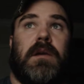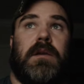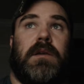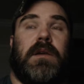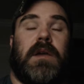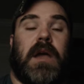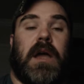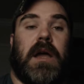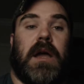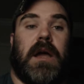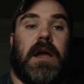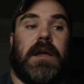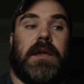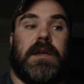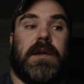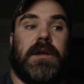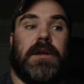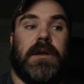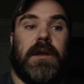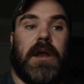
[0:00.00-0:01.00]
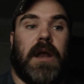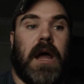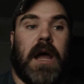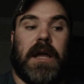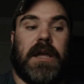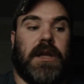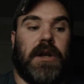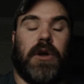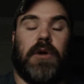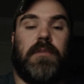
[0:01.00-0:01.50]
I could
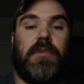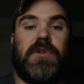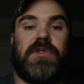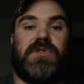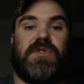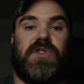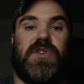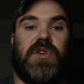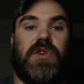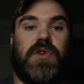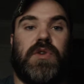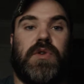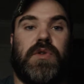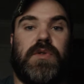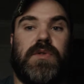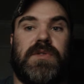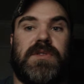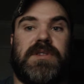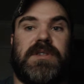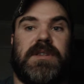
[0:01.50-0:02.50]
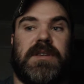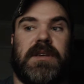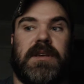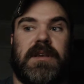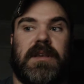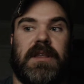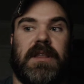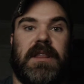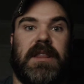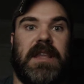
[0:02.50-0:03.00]
almost use
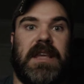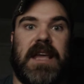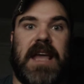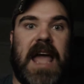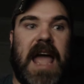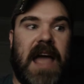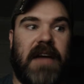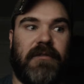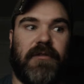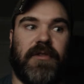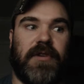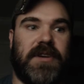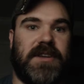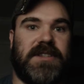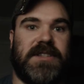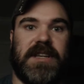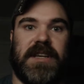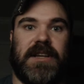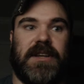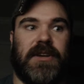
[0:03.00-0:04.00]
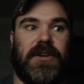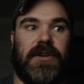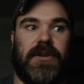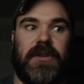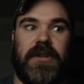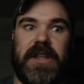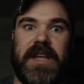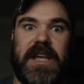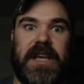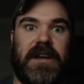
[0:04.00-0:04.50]
the every
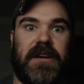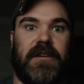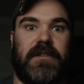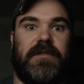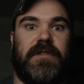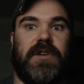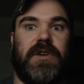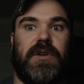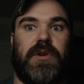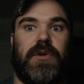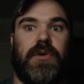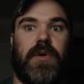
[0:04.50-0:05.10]
single interview